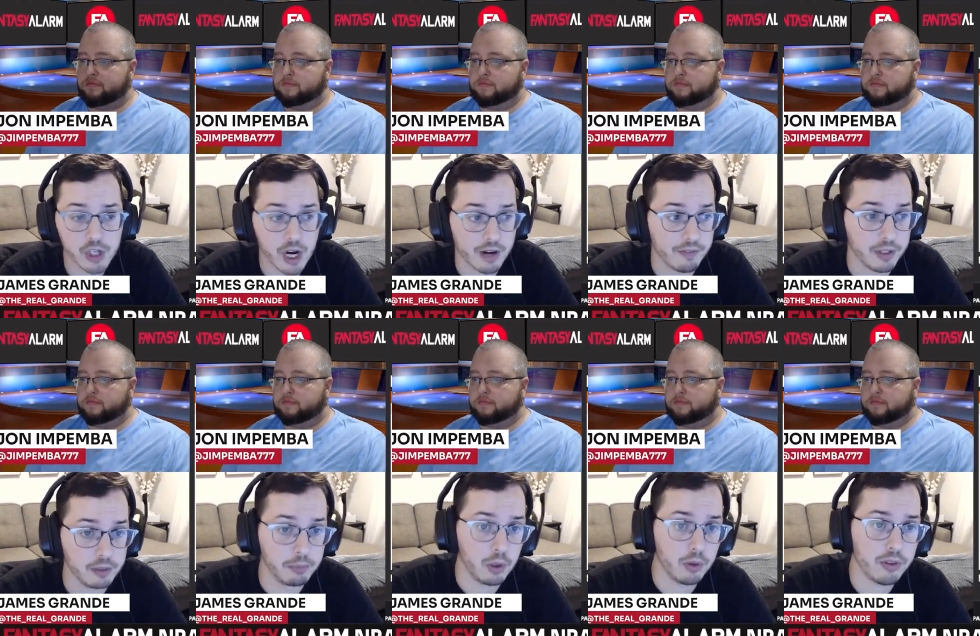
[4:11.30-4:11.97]
Speaker 1: to try to
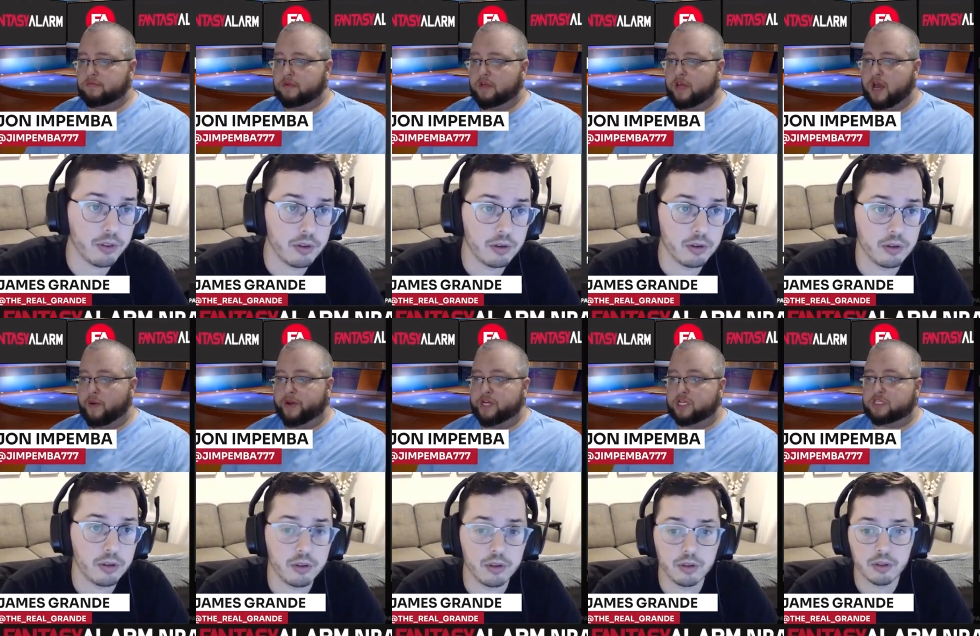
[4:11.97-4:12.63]
fit him all.
Speaker 2: Yeah,
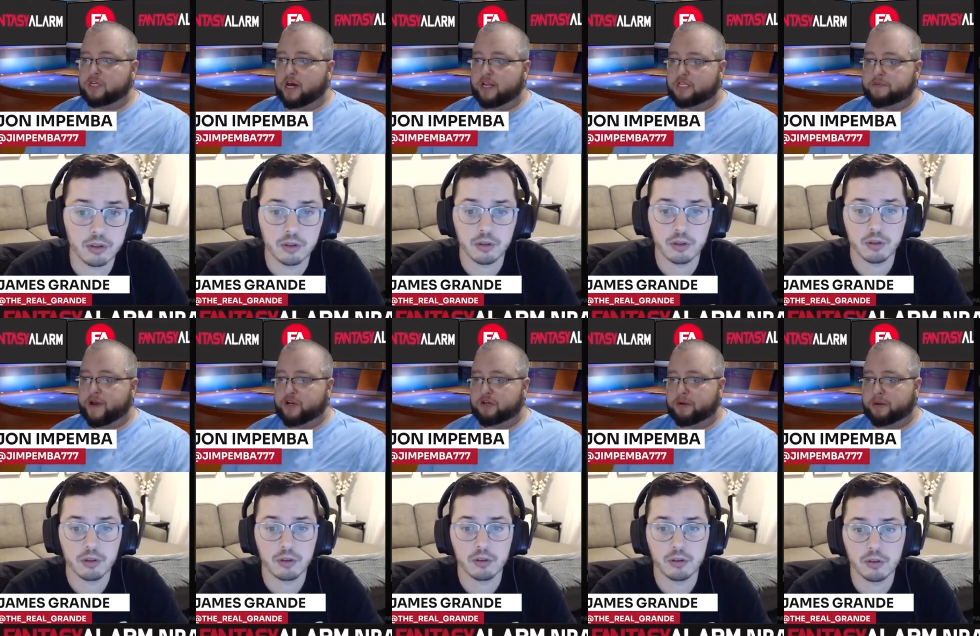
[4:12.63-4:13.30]
we just saw this
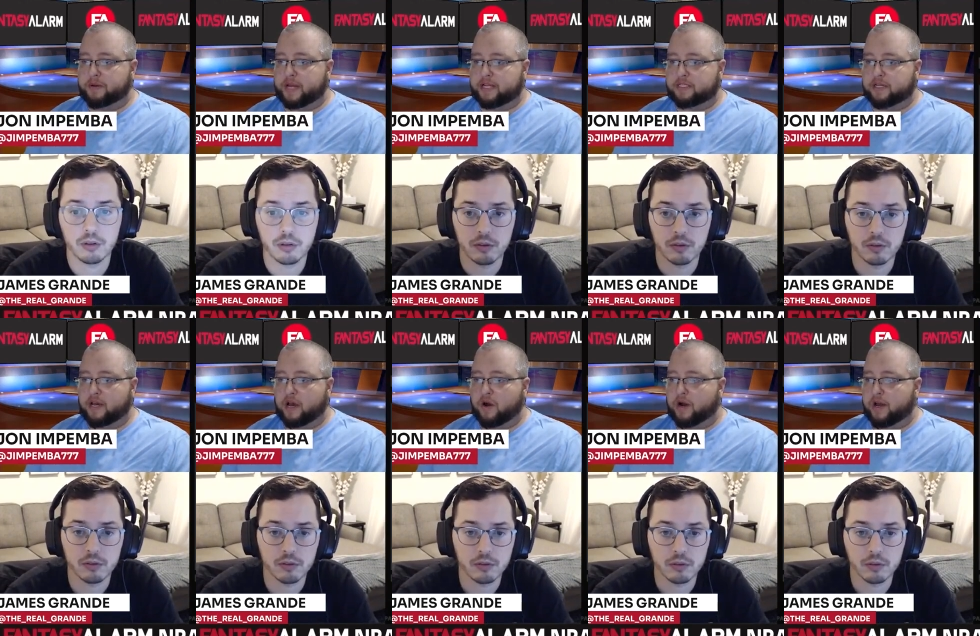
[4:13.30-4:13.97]
match a couple nights
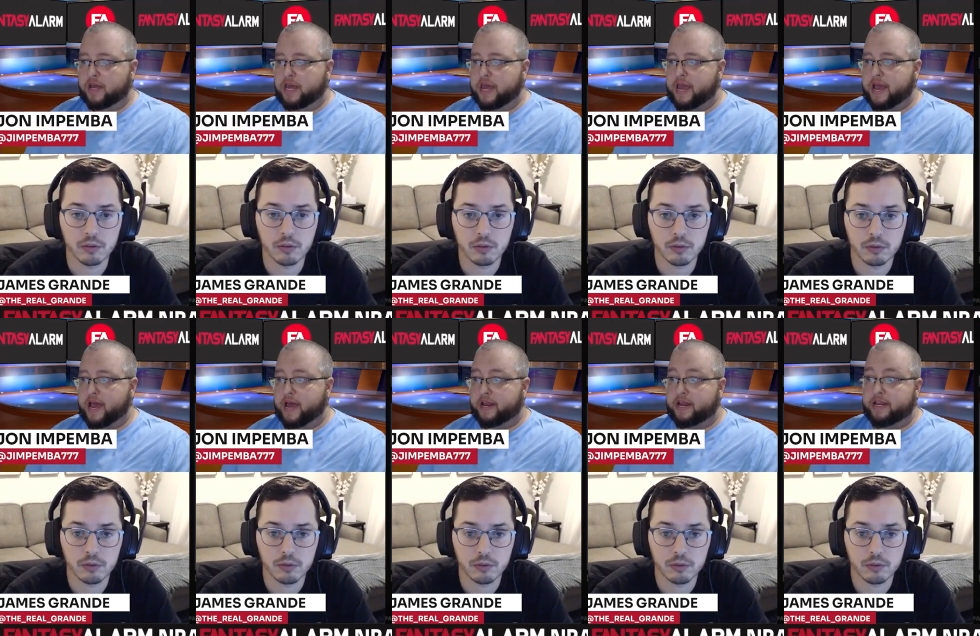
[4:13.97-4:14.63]
ago. He
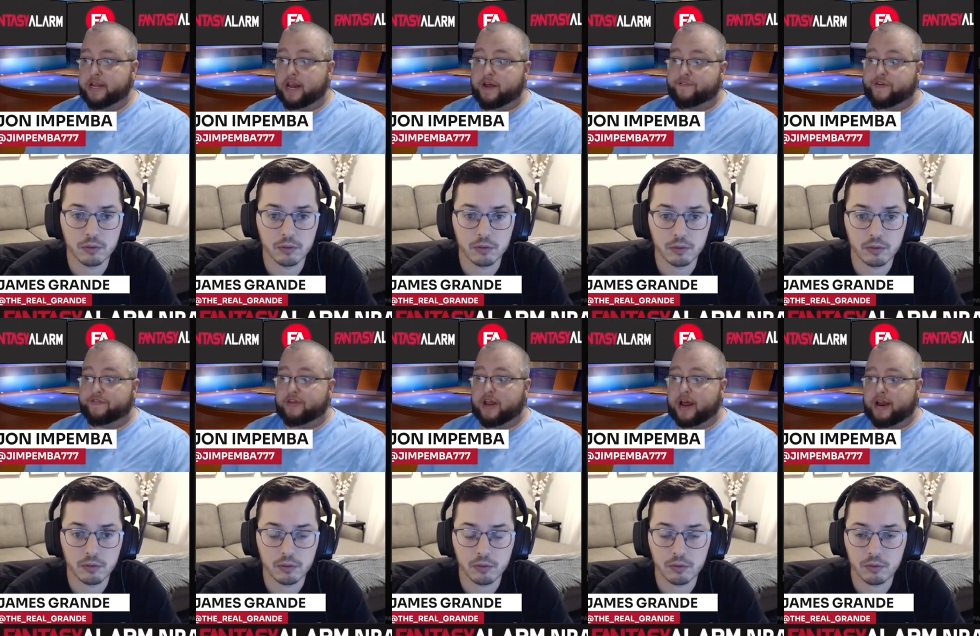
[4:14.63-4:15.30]
had he did have
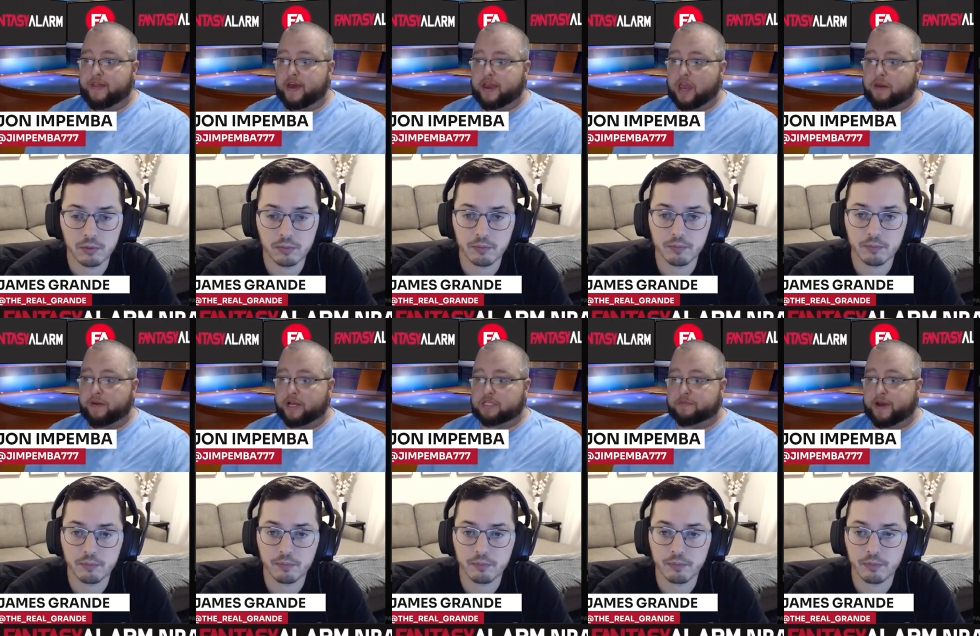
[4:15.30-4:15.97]
59 in that game
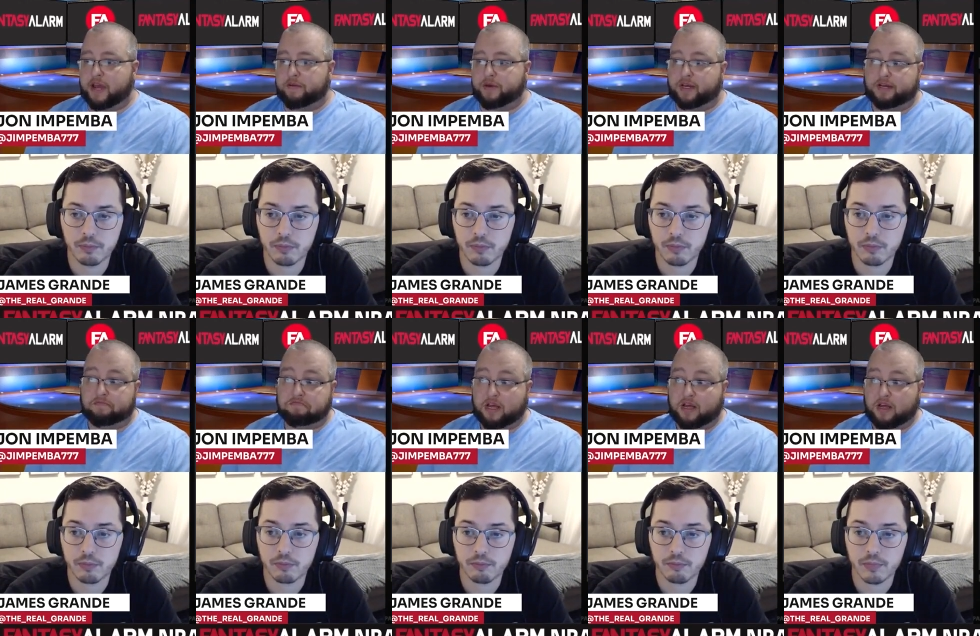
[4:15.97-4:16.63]
against Miami,
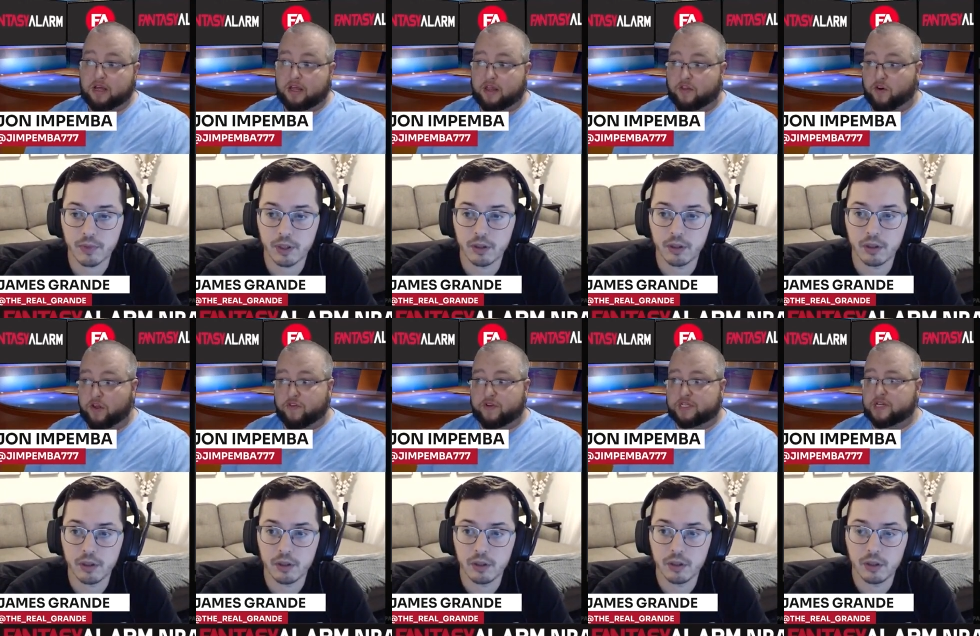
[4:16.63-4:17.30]

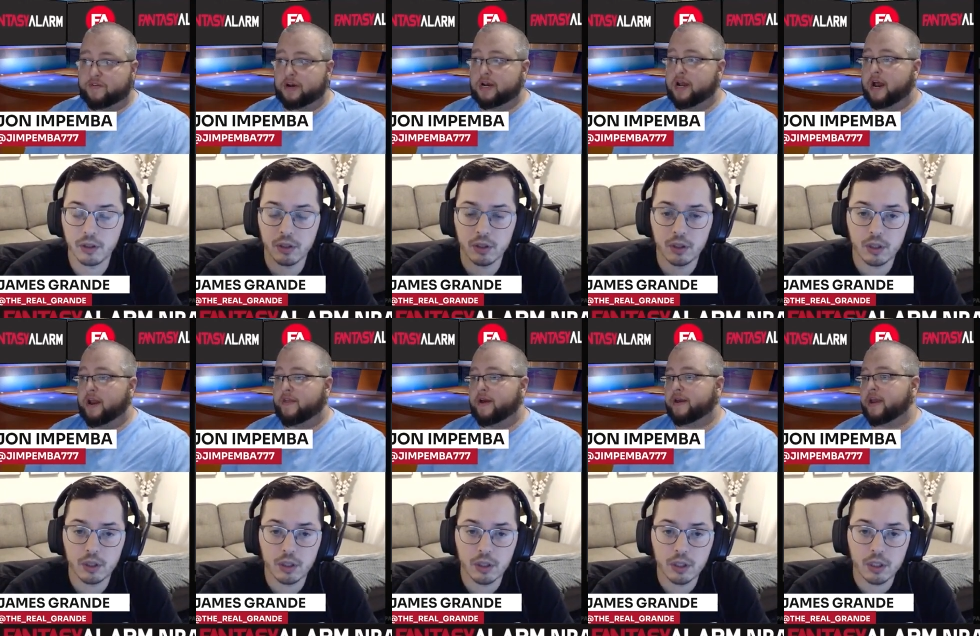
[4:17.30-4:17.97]
33, seven and
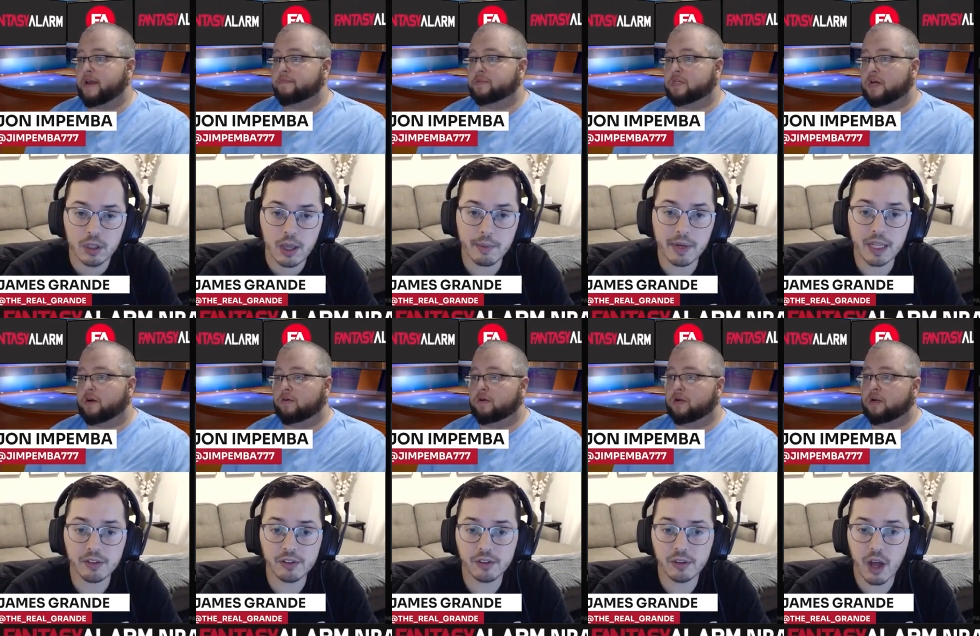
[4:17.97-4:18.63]
nine in that game. So. I
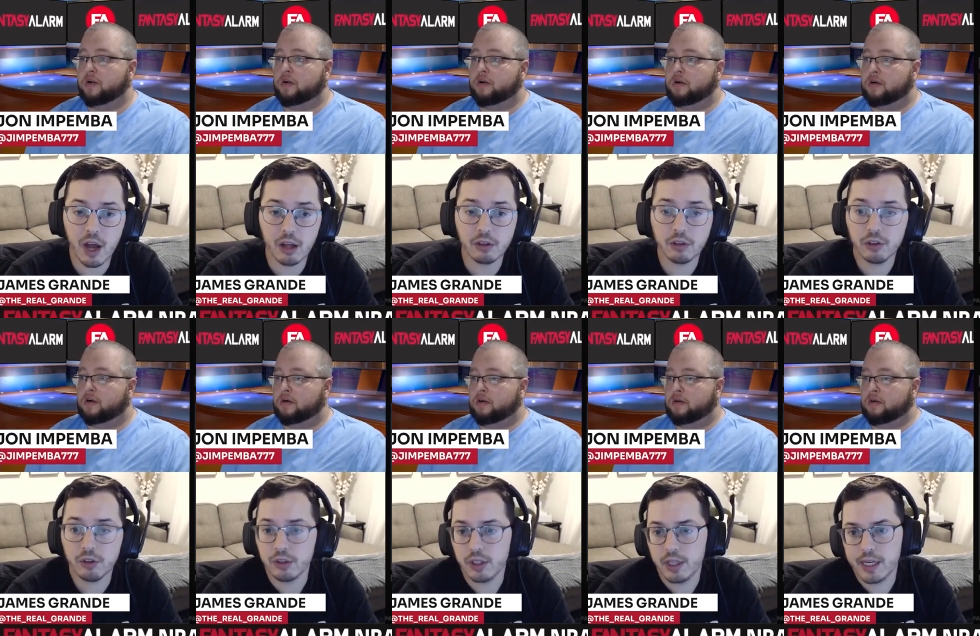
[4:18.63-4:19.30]
mean, he's
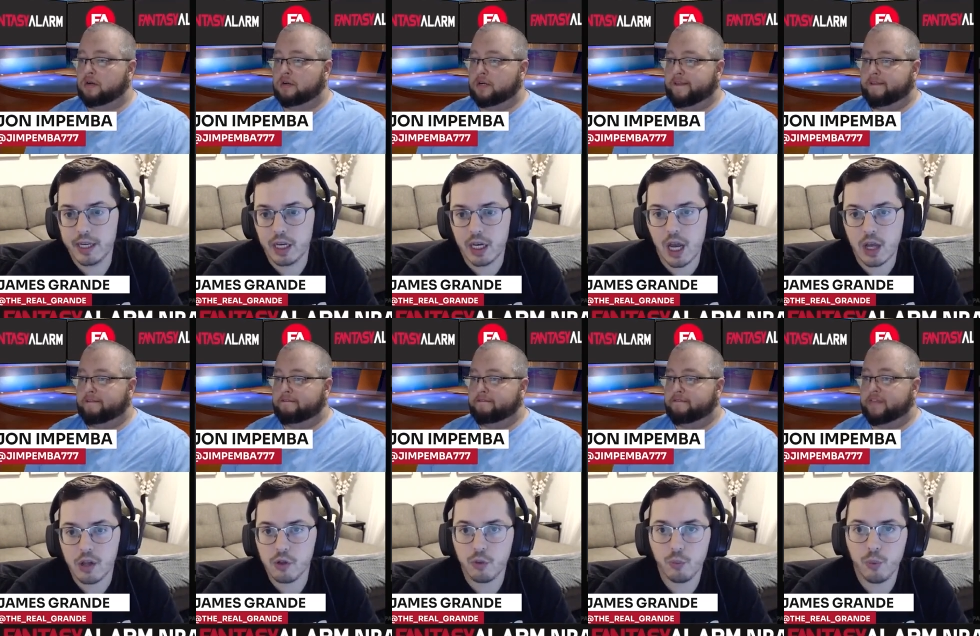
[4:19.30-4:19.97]
not dude like
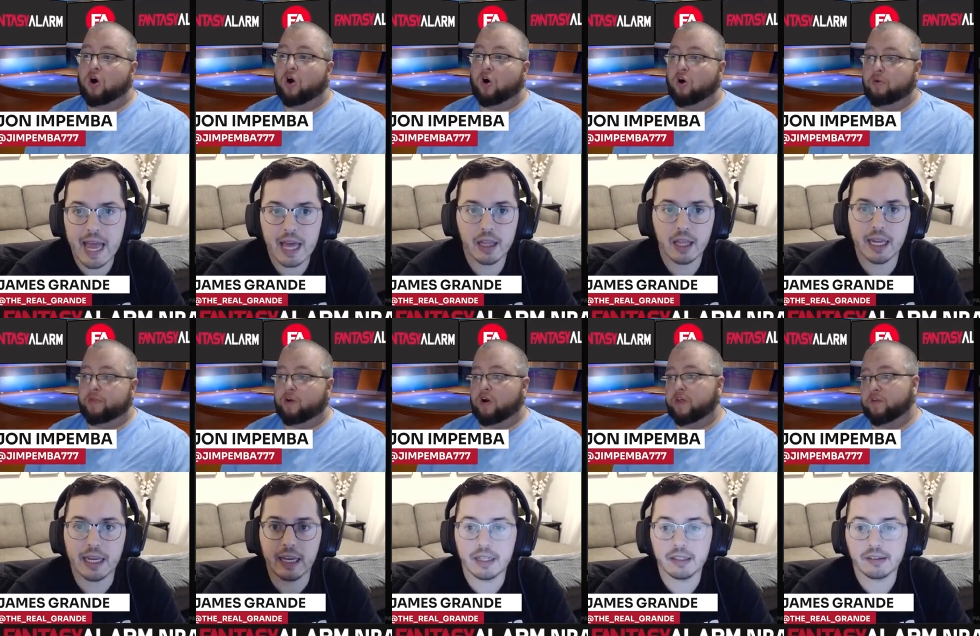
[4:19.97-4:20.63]
they were, yeah,
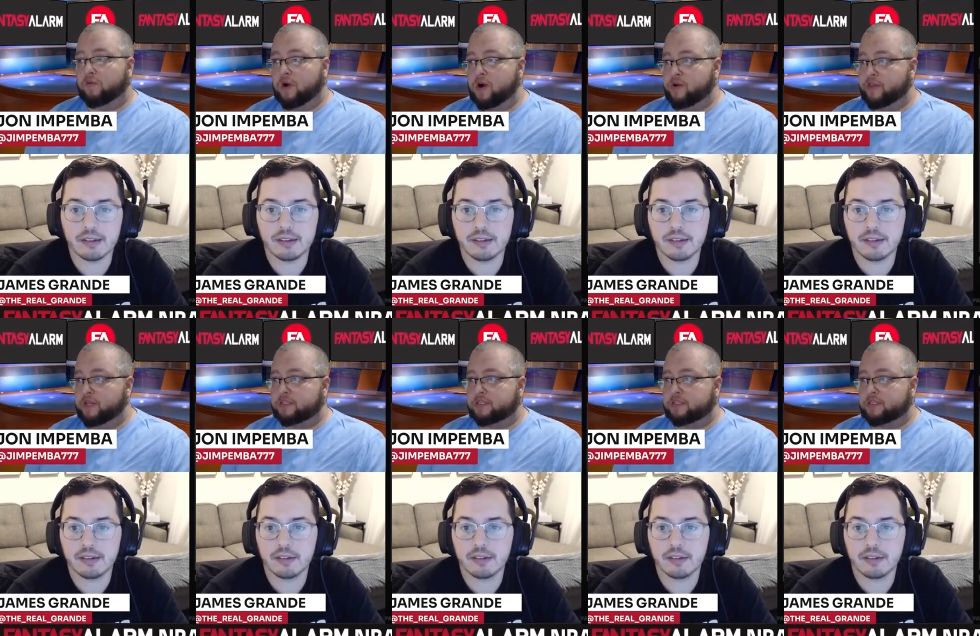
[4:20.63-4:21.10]
like, they on the road this